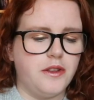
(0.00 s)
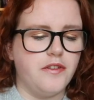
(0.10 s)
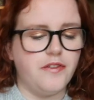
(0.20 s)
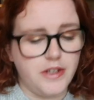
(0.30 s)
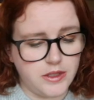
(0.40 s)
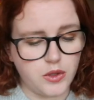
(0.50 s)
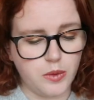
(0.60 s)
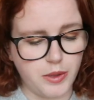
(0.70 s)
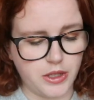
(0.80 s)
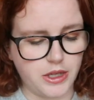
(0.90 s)
the physical
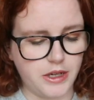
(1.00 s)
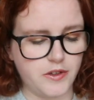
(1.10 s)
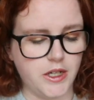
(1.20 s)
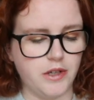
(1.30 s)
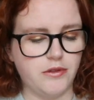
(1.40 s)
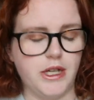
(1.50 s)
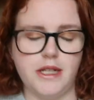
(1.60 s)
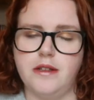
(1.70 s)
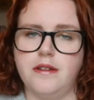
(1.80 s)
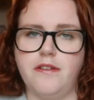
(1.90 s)
book that I've started reading
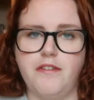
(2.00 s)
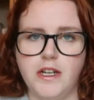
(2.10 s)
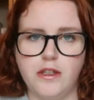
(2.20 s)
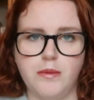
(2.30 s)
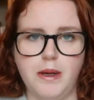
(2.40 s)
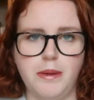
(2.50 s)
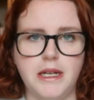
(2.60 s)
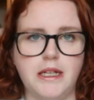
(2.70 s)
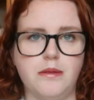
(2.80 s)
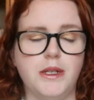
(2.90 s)
since I finished My
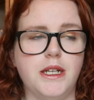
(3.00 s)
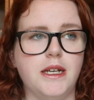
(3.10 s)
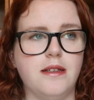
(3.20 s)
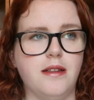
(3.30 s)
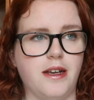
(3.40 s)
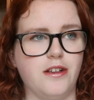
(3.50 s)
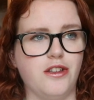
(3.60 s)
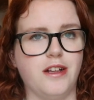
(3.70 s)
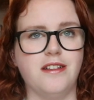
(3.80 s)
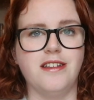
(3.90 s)
Policeman is Second
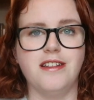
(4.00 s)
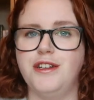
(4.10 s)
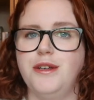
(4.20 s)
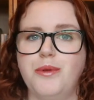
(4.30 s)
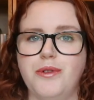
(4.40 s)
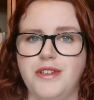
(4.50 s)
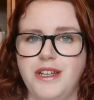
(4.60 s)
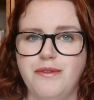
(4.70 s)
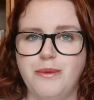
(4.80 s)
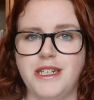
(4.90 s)
Chances in Newport
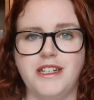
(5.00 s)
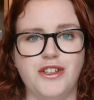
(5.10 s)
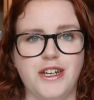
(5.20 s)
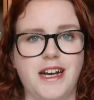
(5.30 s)
Stephen by TJ